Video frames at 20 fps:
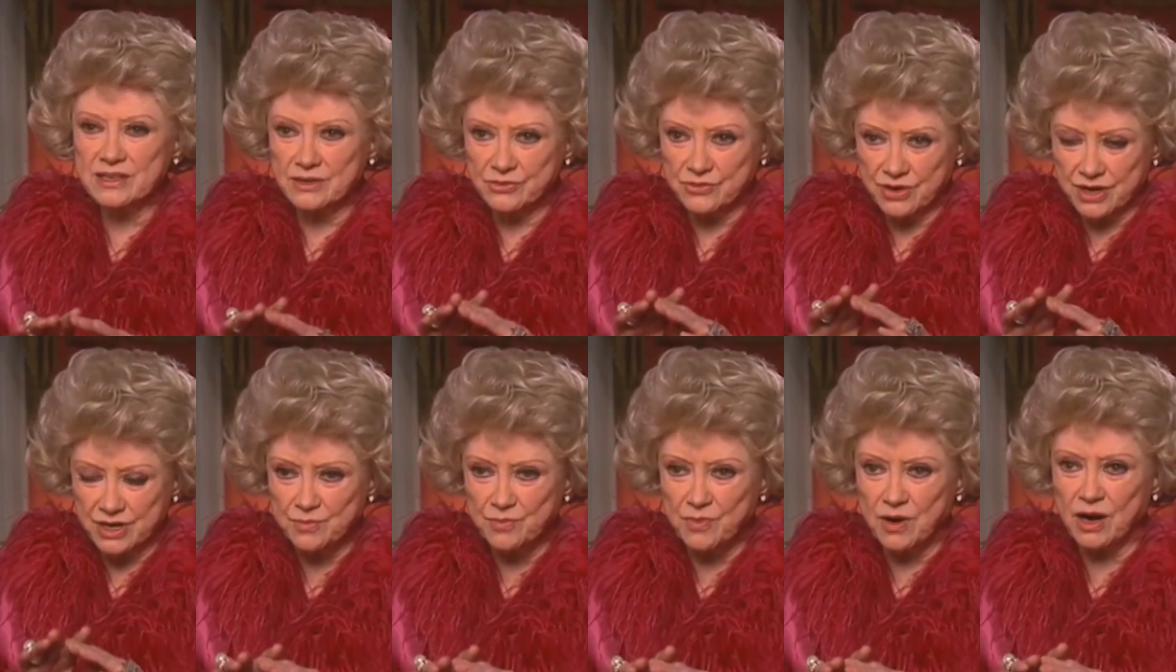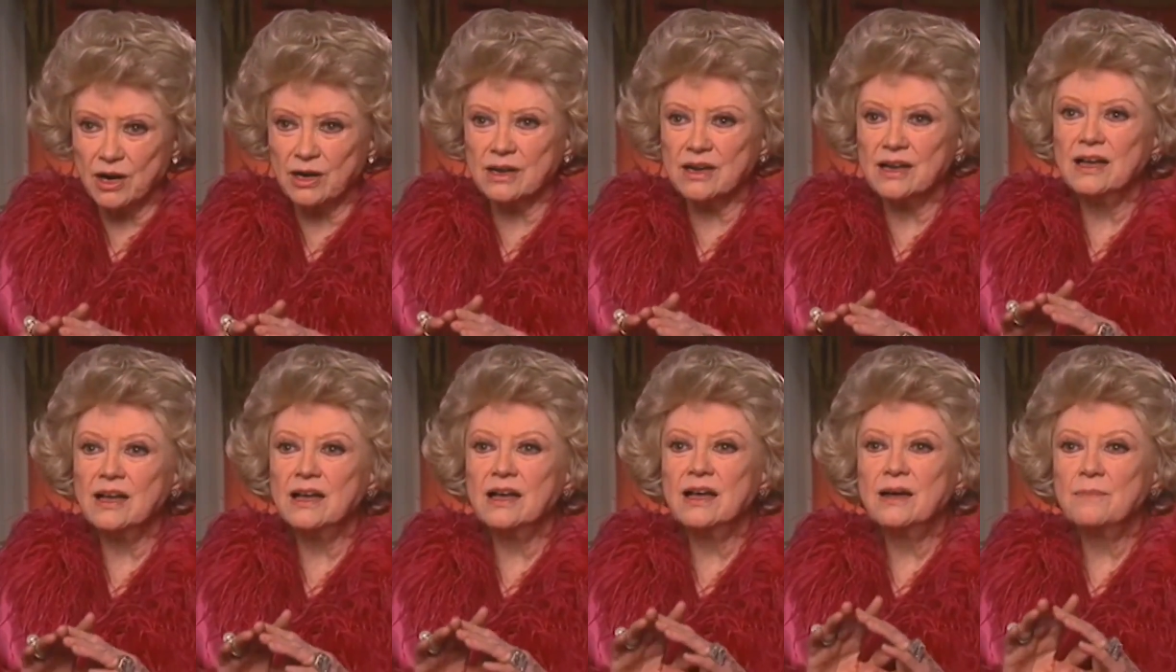a trademark
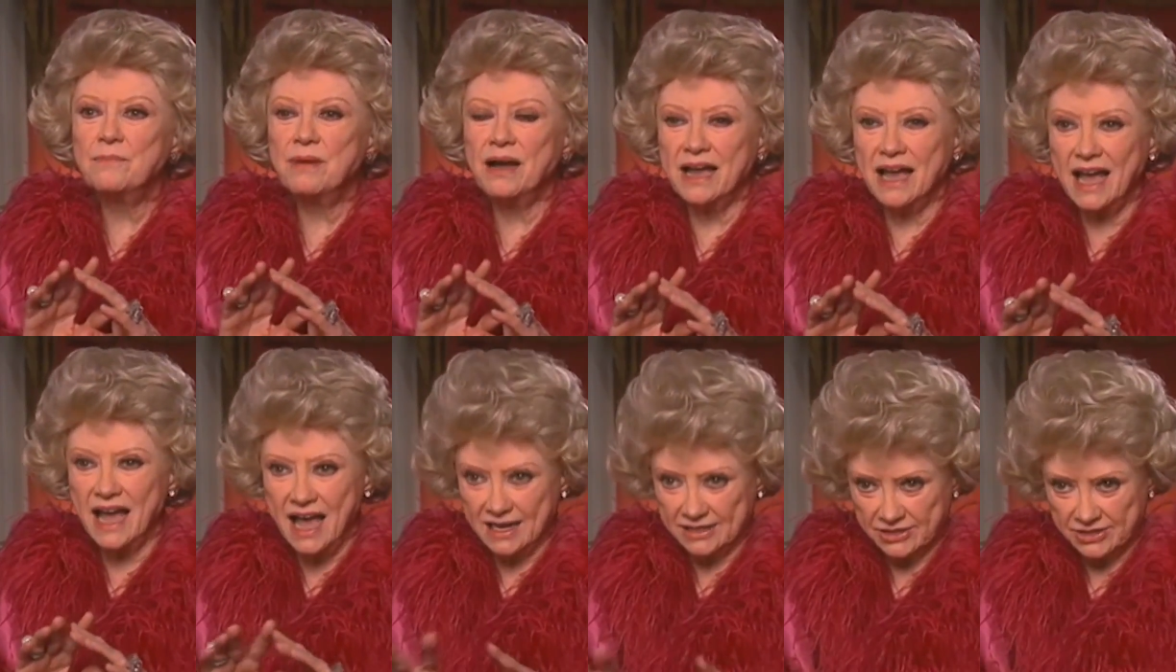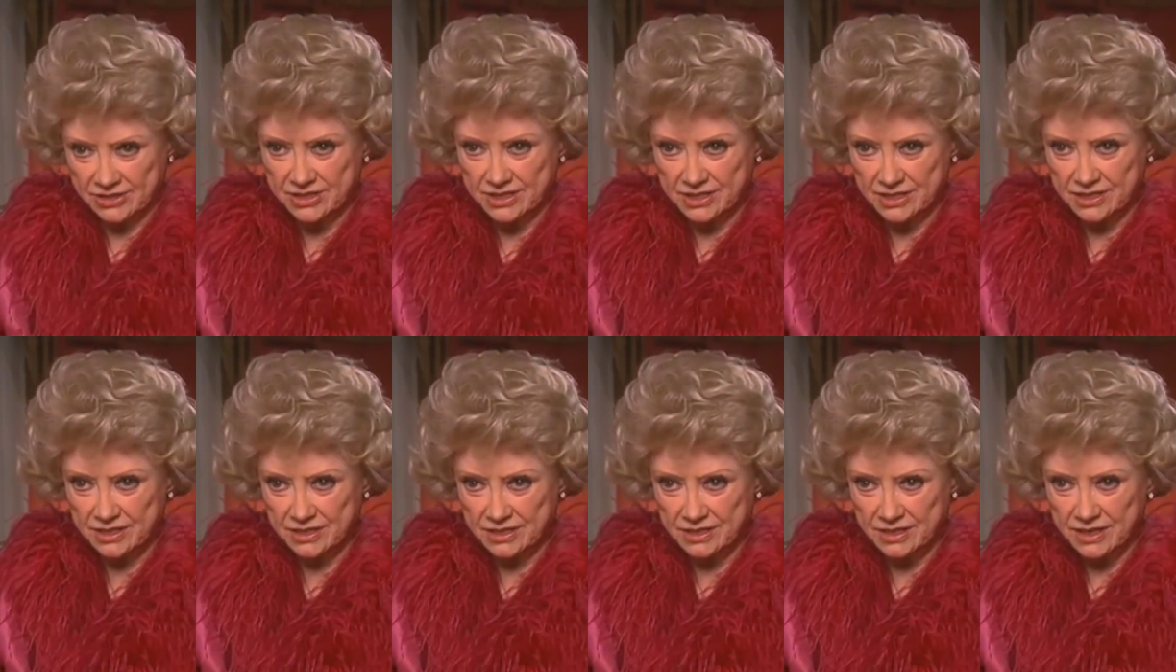by
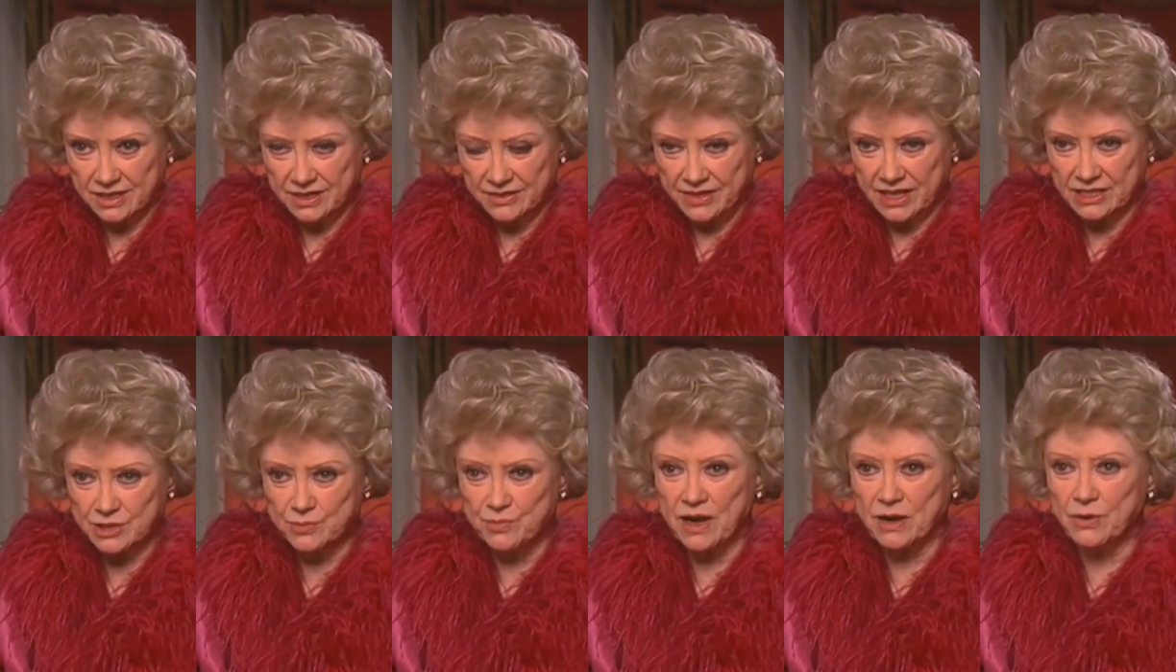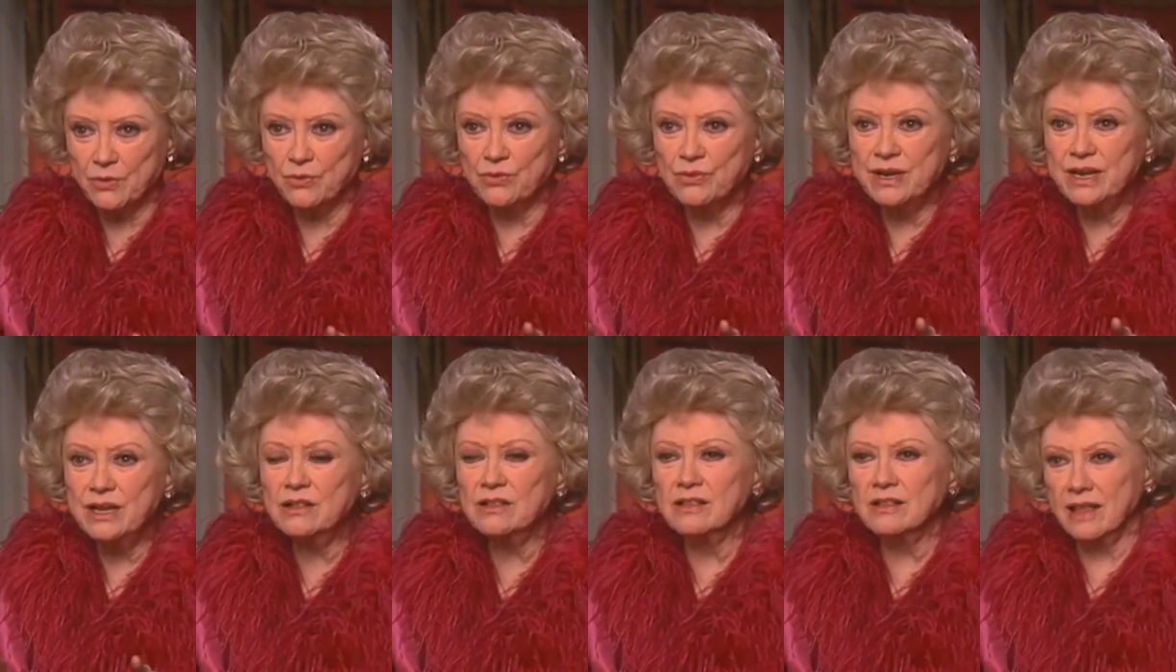accident. That's my
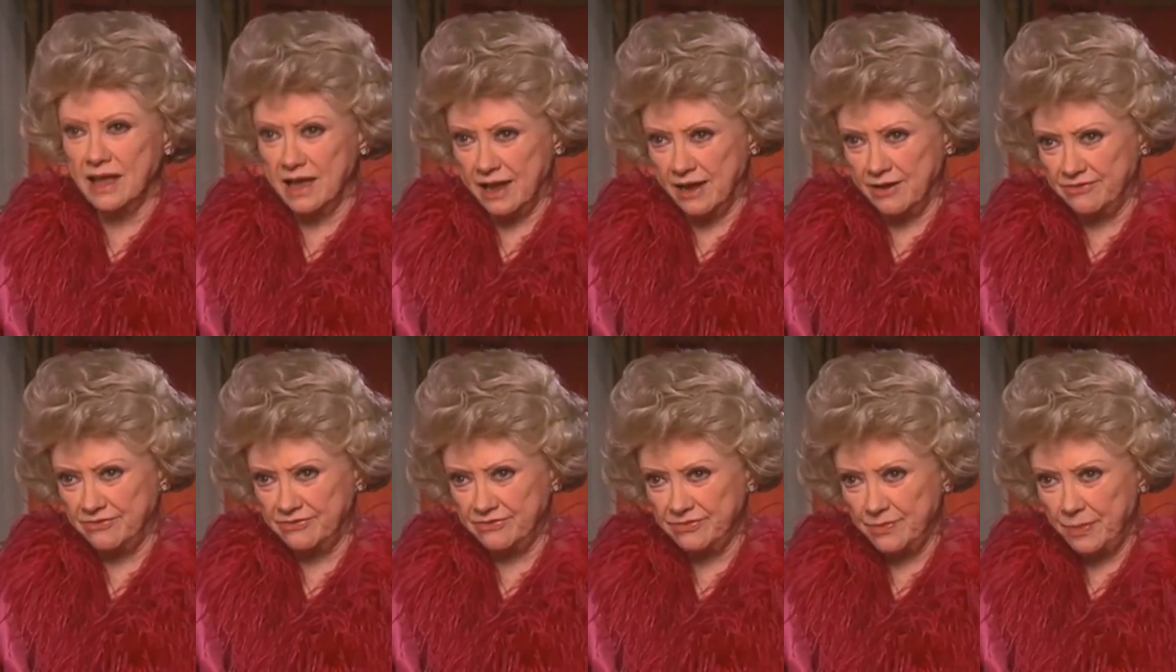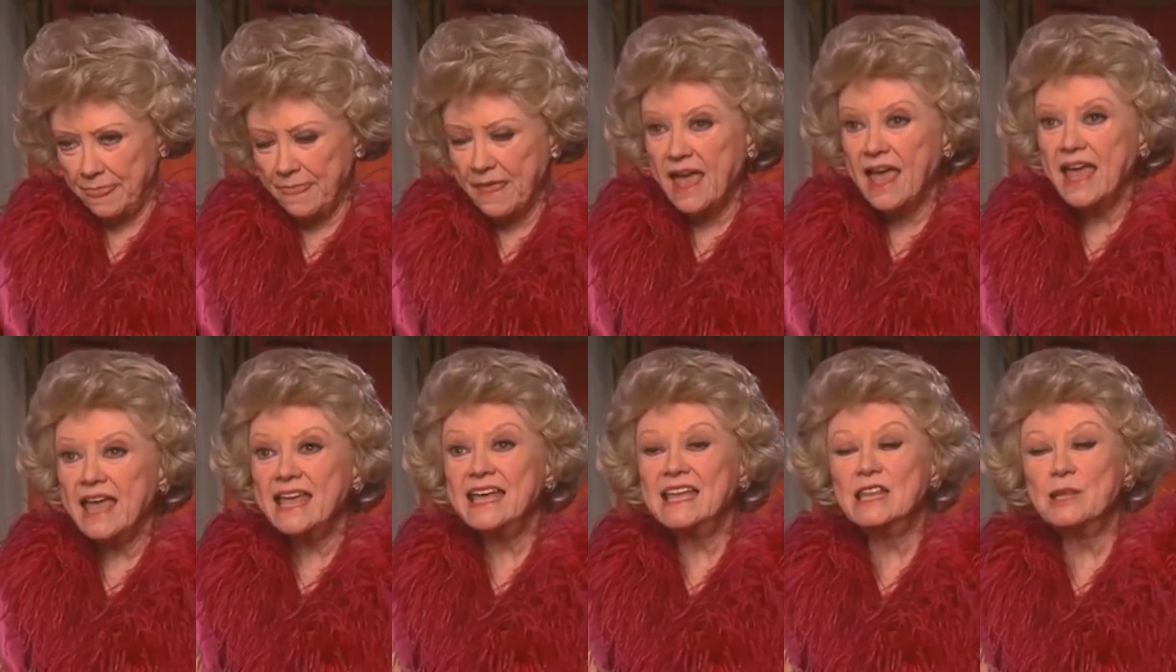real laugh.
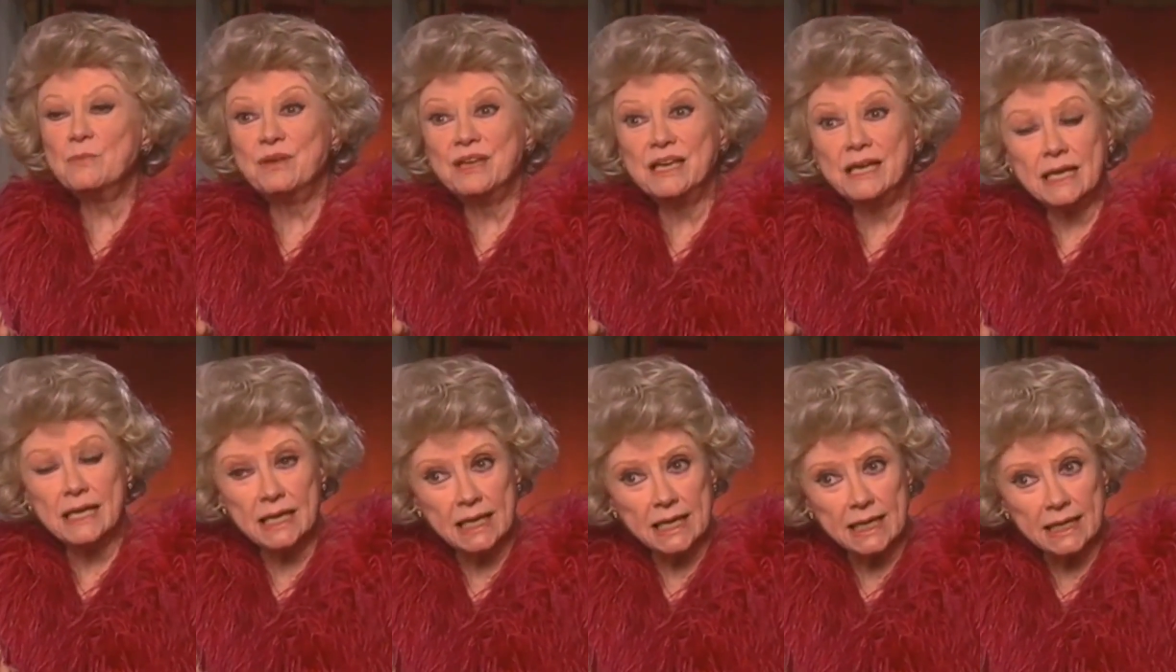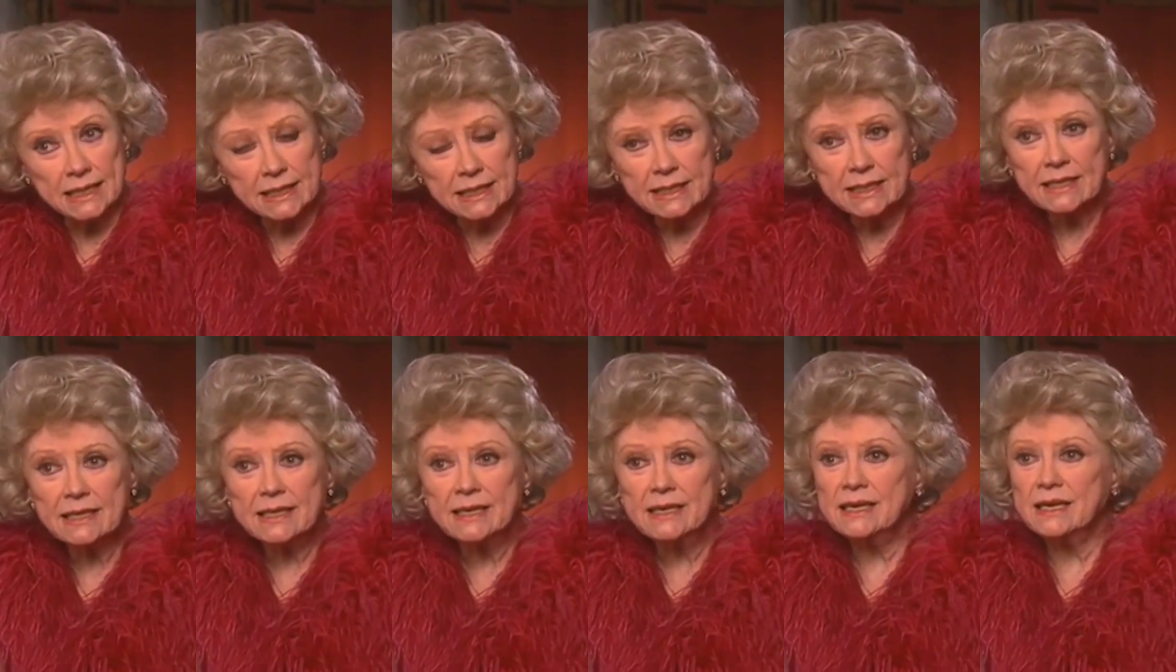In the beginning,
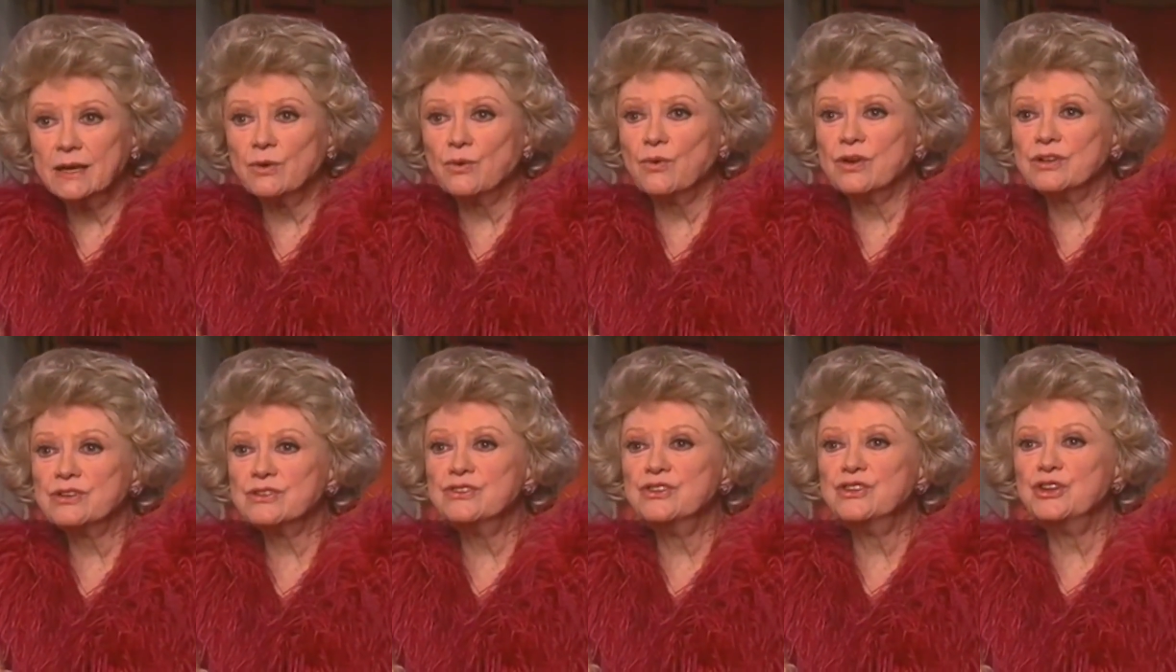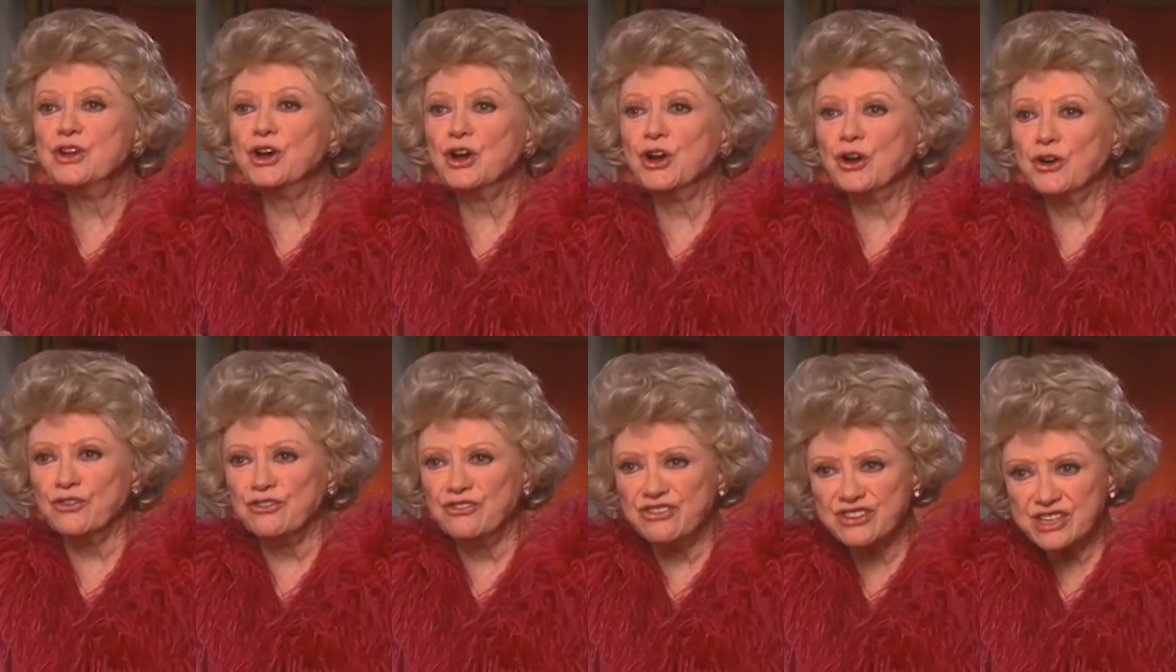it was
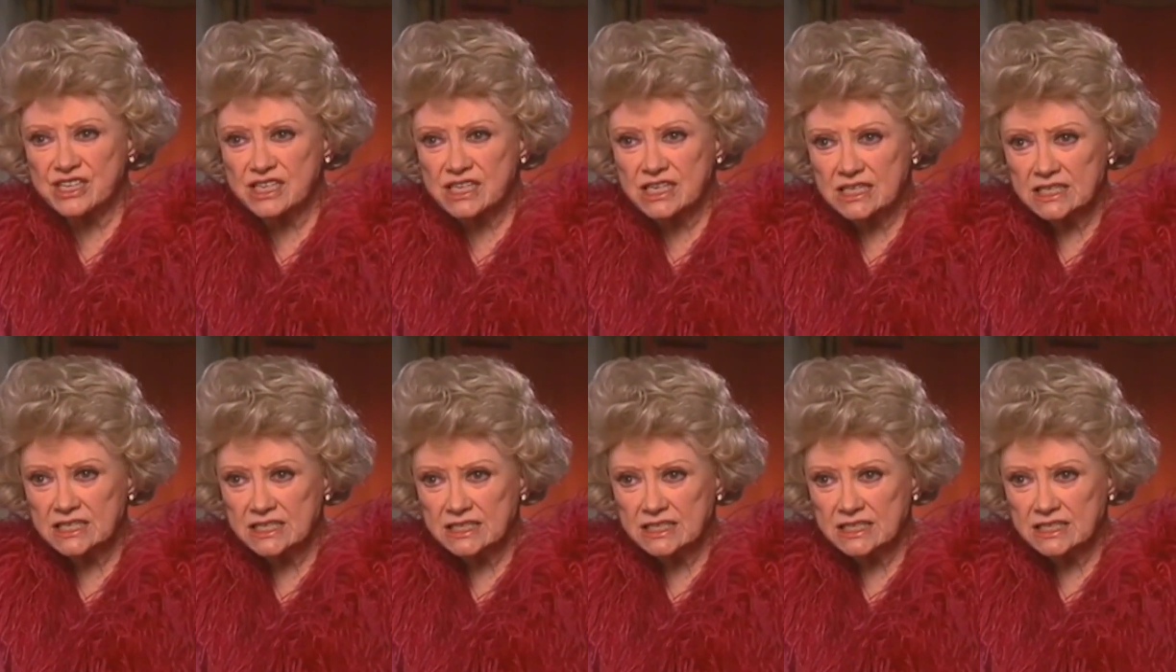nerves.